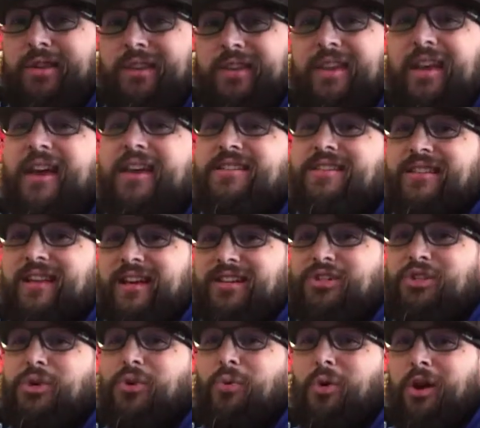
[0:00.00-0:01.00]
yes, they
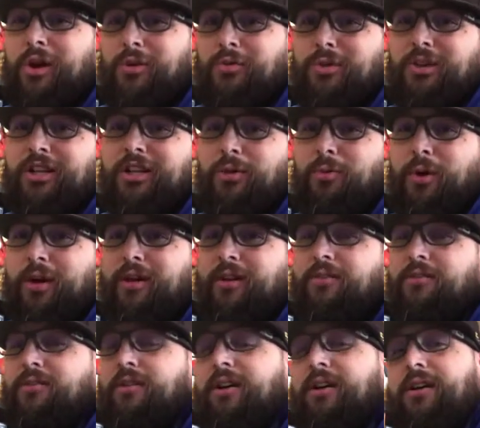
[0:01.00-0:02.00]
do work really
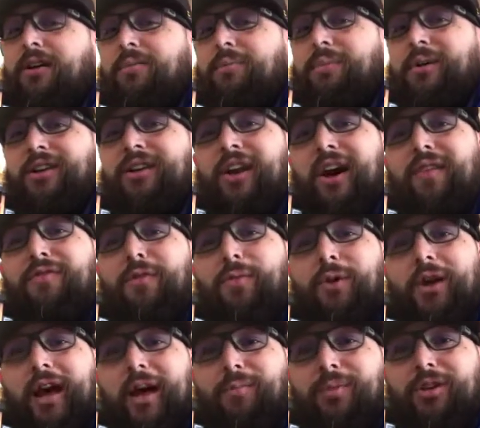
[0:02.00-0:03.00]
well, but not for
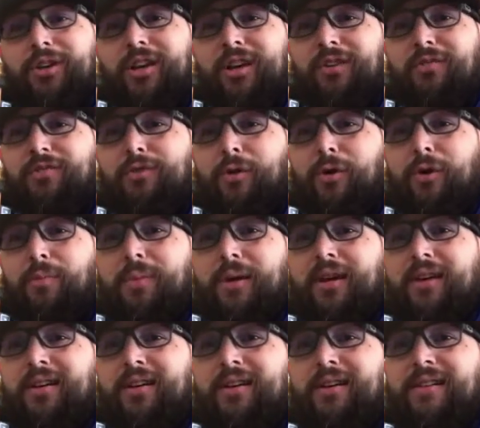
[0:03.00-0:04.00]
what I'm looking for,
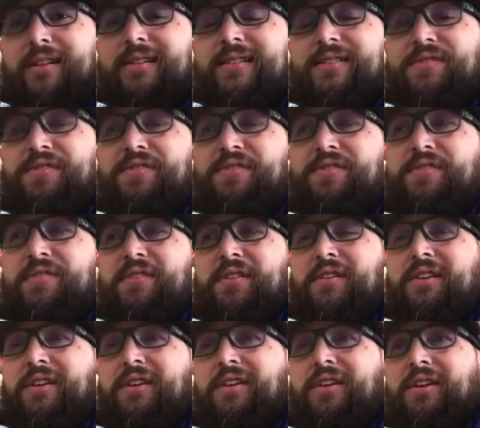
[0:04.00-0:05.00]
because
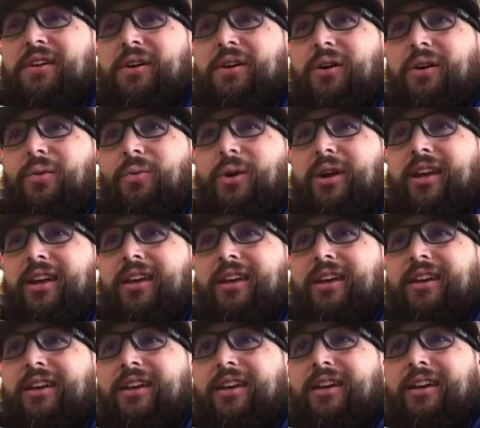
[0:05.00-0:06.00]

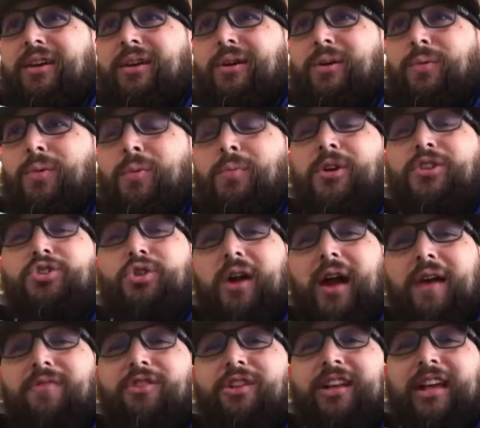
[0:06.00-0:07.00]
when we
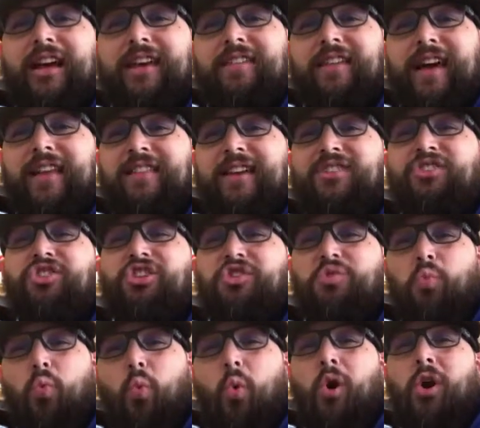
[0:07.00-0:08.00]
travel like that, that's just
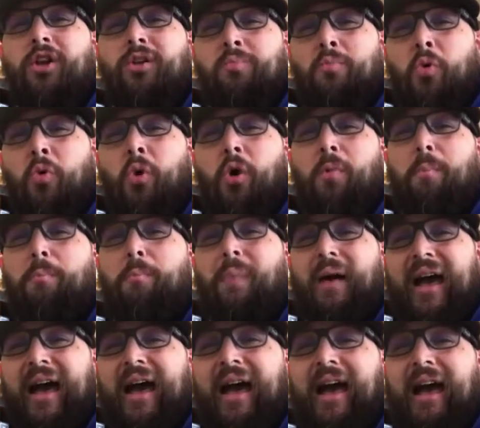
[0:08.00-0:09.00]
one more
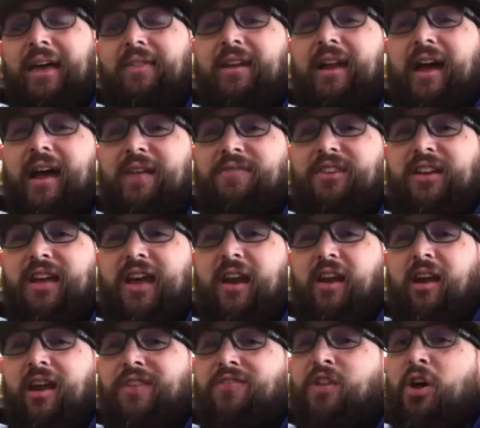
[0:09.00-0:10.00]
bag that I have to
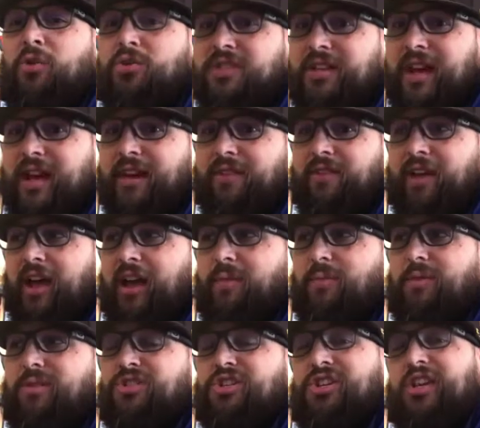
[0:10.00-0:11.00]
carry. And those kind of
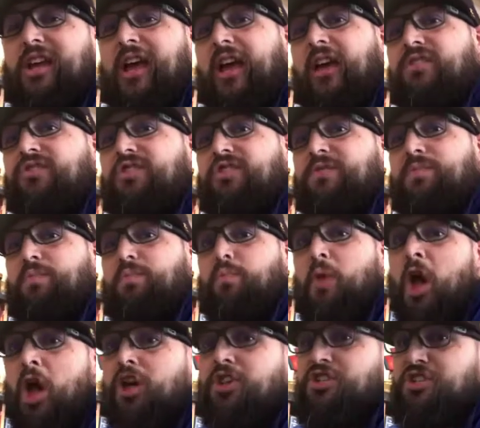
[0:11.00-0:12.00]
cameras, you can't just
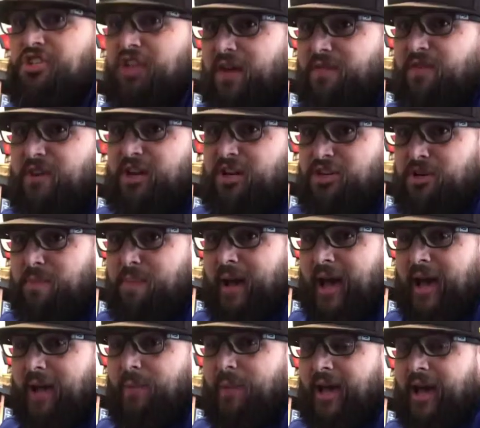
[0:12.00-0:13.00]
stuff it in your
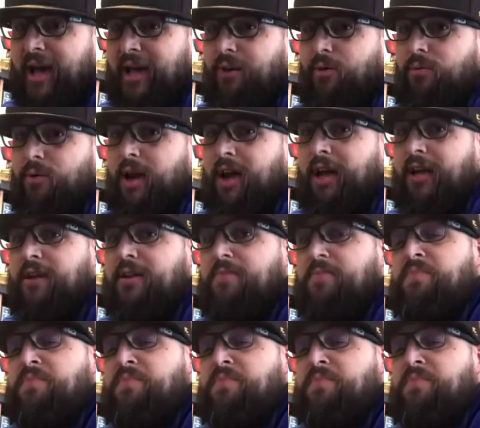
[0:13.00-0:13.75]
backpack, right?